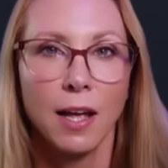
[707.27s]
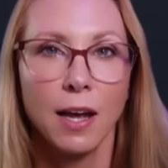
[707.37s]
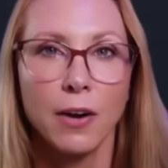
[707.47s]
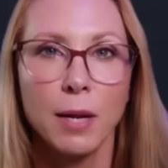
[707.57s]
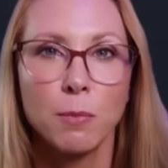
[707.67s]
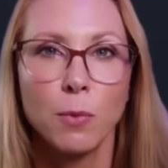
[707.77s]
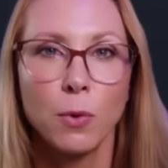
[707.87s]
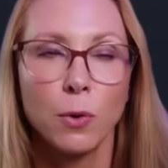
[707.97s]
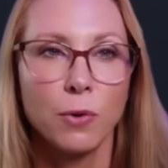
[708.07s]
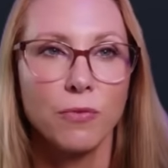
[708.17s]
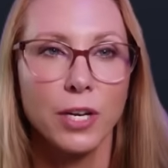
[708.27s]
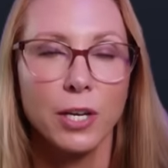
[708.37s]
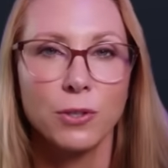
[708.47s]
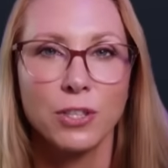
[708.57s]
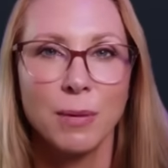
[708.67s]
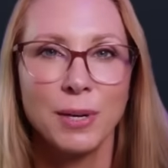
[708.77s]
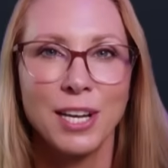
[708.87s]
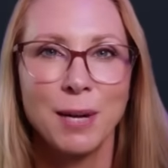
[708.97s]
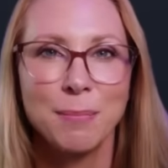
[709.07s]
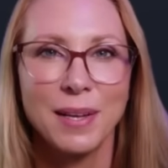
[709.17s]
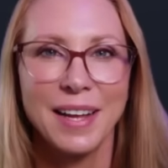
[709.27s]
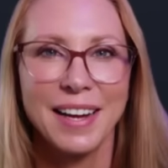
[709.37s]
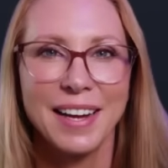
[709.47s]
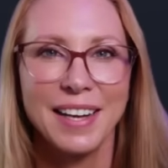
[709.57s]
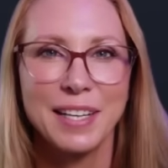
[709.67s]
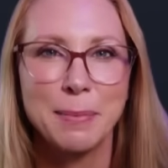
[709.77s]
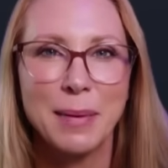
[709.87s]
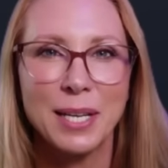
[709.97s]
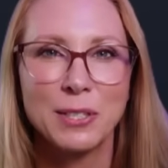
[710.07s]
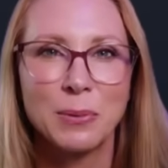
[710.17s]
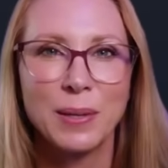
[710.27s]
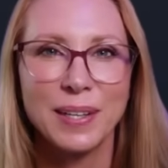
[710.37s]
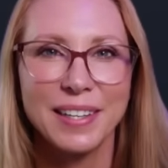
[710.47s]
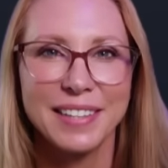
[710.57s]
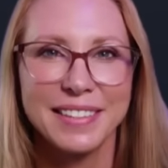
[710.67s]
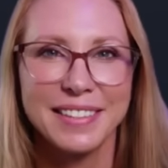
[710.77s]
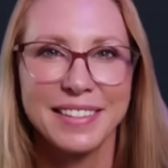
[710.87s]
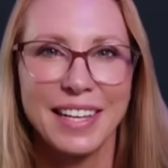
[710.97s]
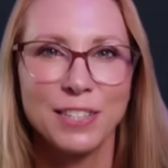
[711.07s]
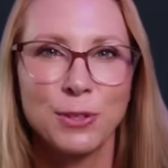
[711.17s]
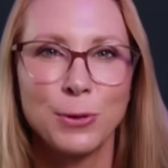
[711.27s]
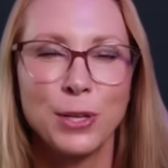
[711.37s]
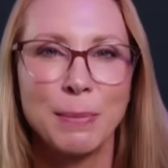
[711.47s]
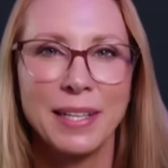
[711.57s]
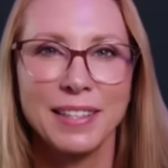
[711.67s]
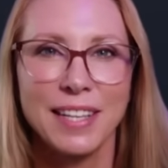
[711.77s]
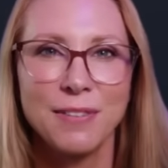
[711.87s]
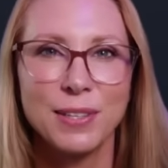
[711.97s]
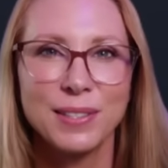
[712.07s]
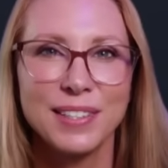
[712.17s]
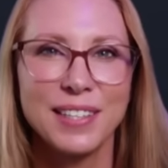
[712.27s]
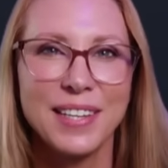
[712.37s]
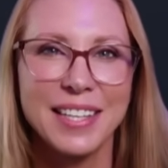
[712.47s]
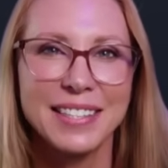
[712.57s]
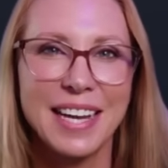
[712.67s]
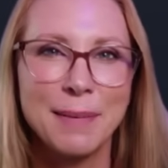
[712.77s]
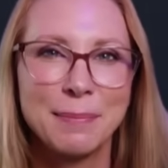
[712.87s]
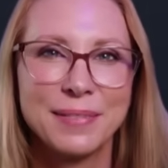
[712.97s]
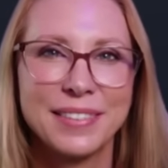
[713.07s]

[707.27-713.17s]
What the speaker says: All right, more videos coming up. I got to get back to work. Thanks for joining me. Love you. See you next time.